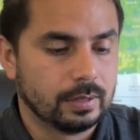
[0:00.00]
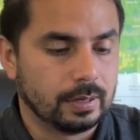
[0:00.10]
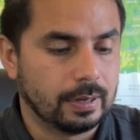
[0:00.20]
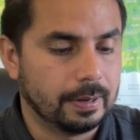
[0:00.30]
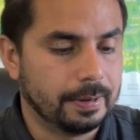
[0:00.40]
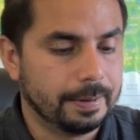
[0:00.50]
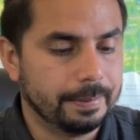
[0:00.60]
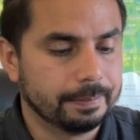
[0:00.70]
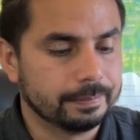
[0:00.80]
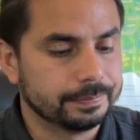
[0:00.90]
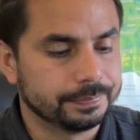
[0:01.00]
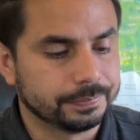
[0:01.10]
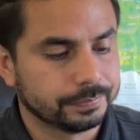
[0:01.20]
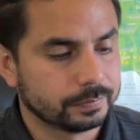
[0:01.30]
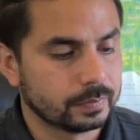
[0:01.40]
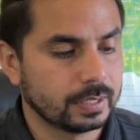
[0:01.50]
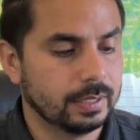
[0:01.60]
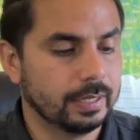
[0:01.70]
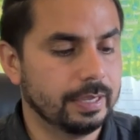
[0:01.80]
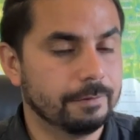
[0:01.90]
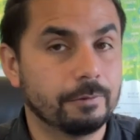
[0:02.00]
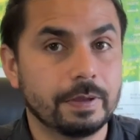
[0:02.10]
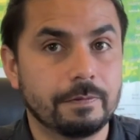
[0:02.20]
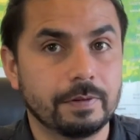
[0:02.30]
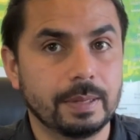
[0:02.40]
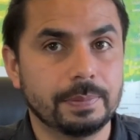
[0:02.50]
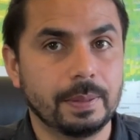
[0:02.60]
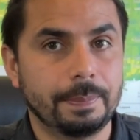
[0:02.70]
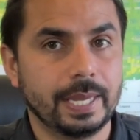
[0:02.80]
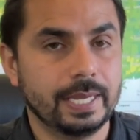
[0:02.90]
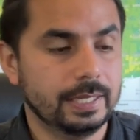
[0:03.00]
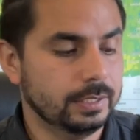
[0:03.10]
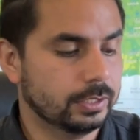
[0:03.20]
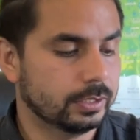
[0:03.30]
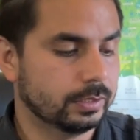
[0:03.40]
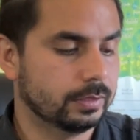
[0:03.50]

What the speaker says: Um, if we flip the page,